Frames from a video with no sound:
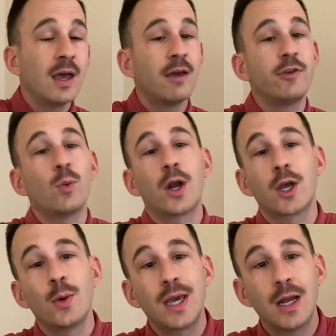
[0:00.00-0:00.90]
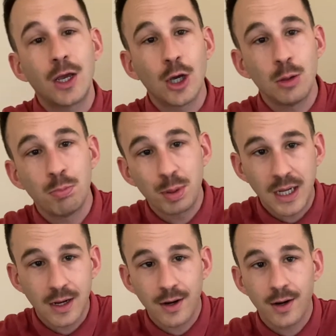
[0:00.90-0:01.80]
If you want to go get a good
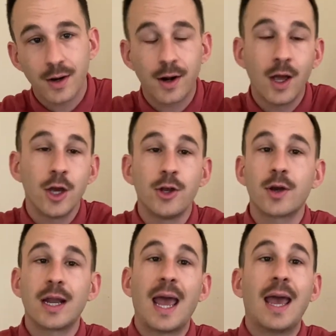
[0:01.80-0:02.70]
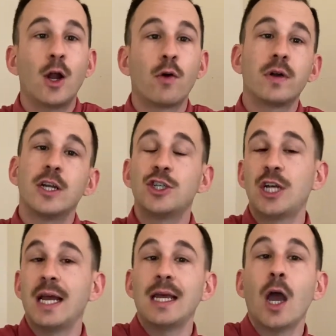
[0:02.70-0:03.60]
beer, you're going to head over to
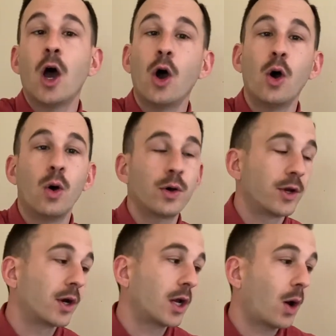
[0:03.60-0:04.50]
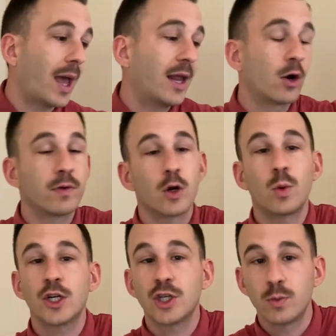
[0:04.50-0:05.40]
Shady Oak. You're going to go head over to
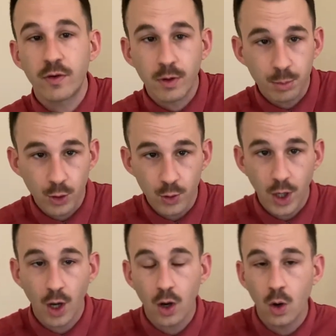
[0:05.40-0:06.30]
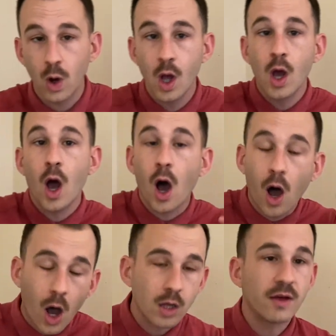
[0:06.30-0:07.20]
Russian River Brew Co.
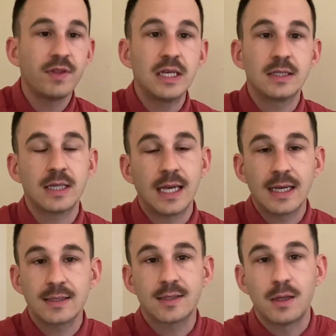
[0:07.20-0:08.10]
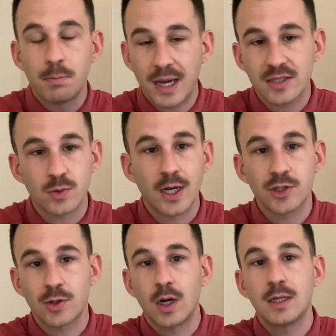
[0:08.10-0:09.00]
All of these things, the best
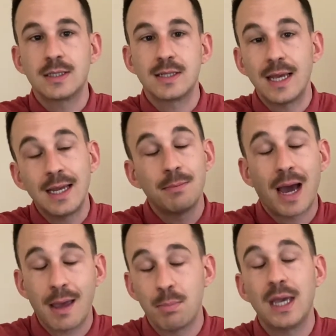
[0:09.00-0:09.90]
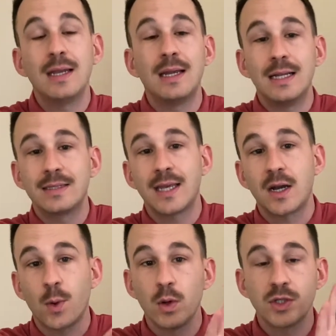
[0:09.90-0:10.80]
restaurants, in my opinion, in Santa
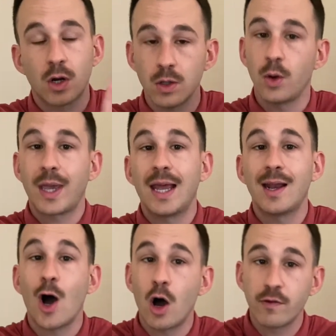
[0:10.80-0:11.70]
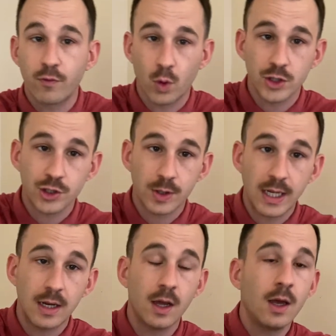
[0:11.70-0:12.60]
Rosa are located on 4th
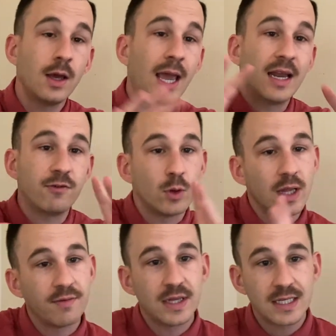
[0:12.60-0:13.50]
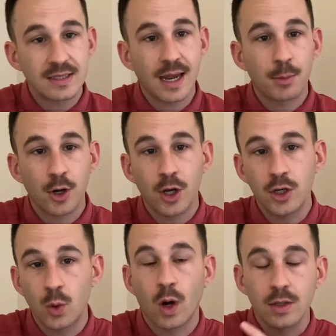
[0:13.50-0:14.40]
Street. And if you live in this neighborhood,
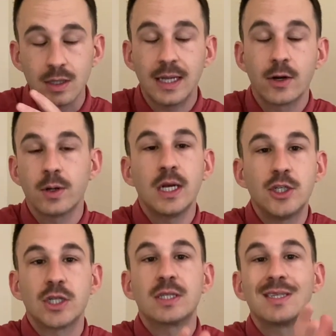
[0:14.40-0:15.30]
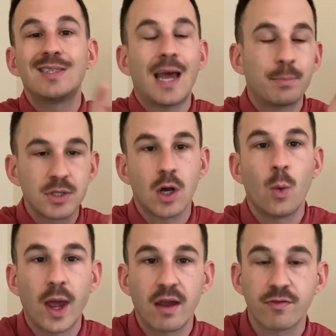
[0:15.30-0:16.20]
you are literally just steps
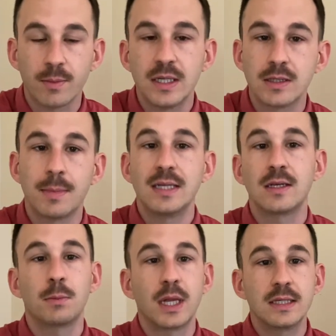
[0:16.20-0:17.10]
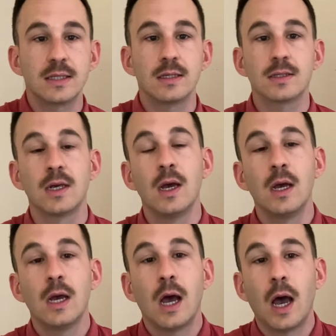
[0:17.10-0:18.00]
away from these amazing places.
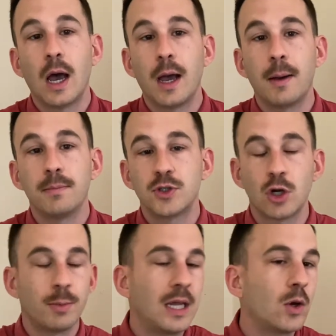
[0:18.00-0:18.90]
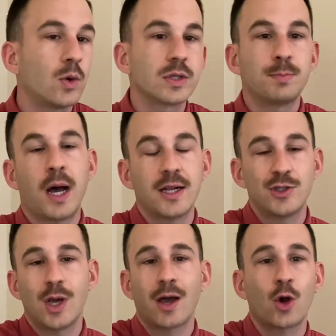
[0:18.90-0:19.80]
So many cool spots. You
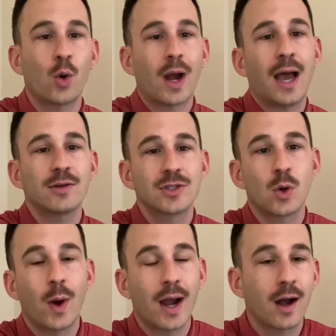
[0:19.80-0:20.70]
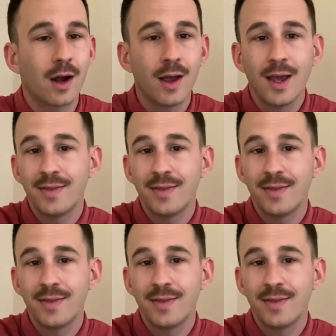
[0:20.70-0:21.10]
got Courthouse Square.